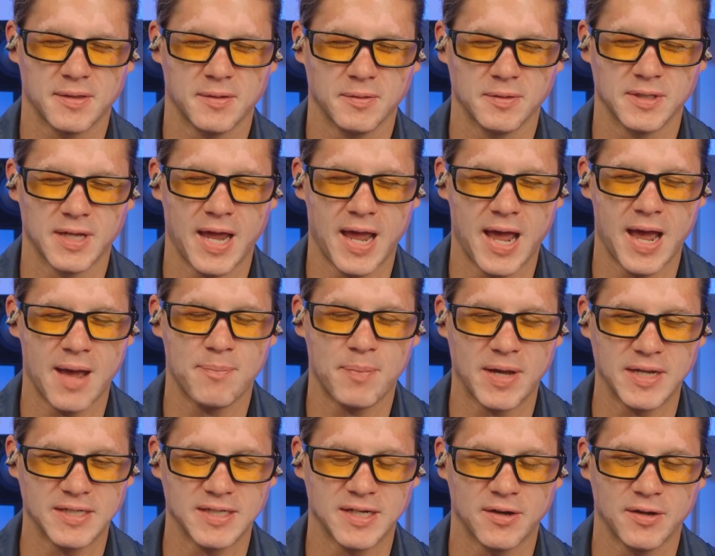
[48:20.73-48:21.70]
there was an app
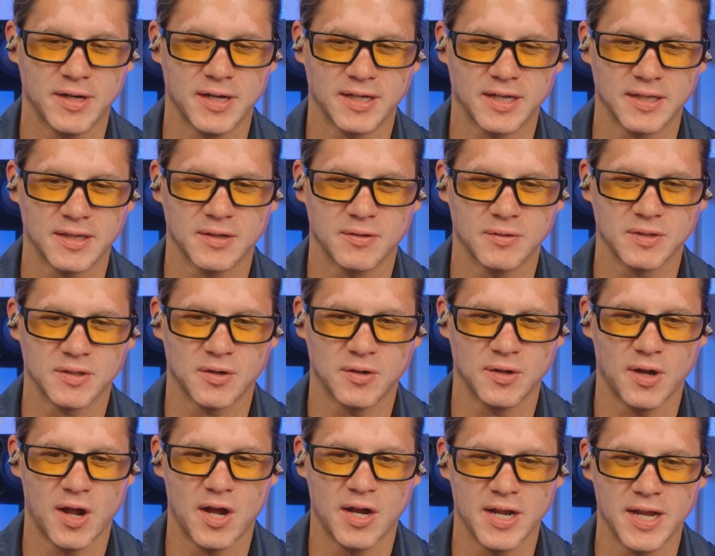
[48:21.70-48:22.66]
by Teradek, I think it was
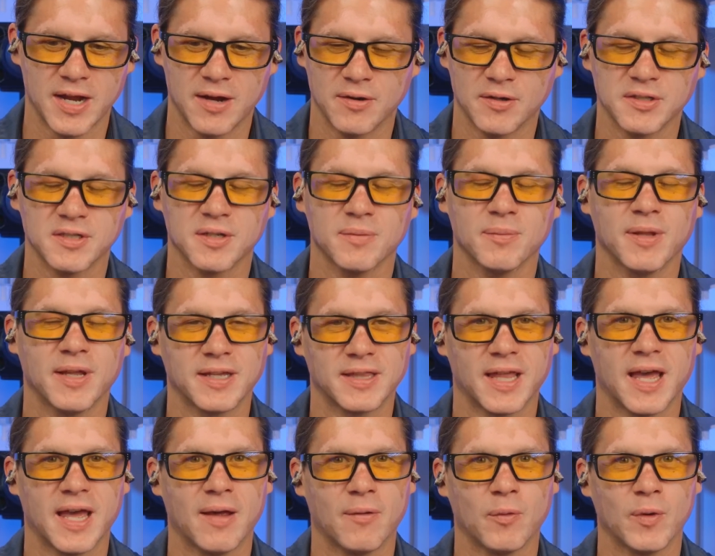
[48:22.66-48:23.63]
called On Air or something
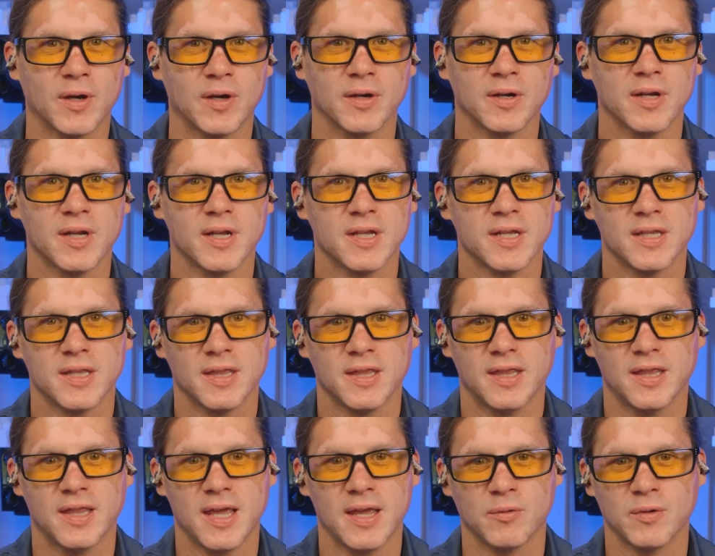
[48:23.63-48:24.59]
like that, where
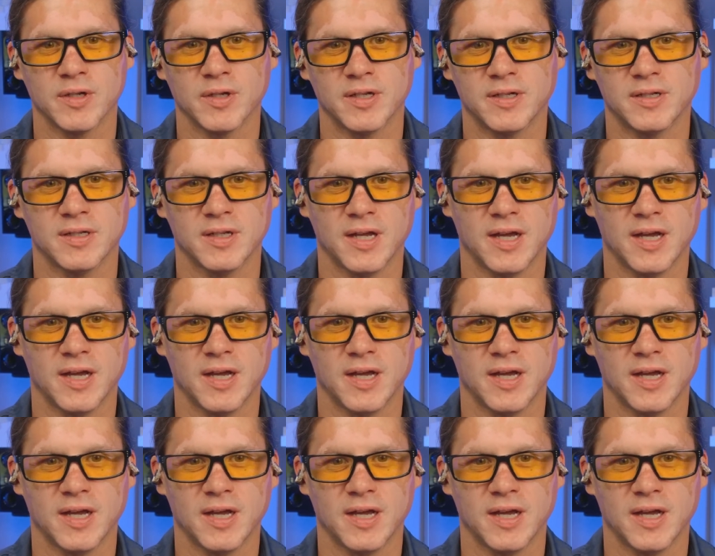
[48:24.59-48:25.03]
they would